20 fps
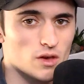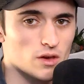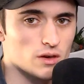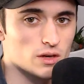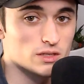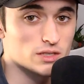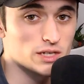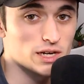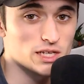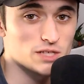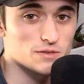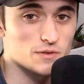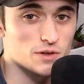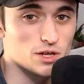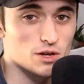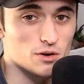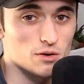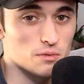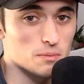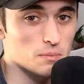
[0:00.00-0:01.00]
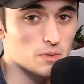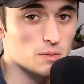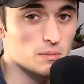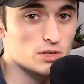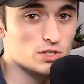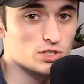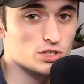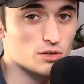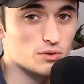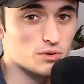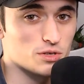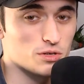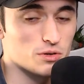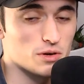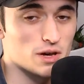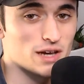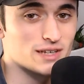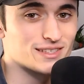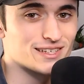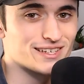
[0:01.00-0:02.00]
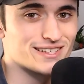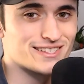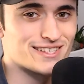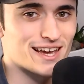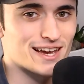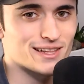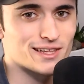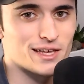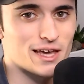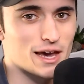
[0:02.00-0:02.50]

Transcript: In today's video, I'm going to be showing you guys exactly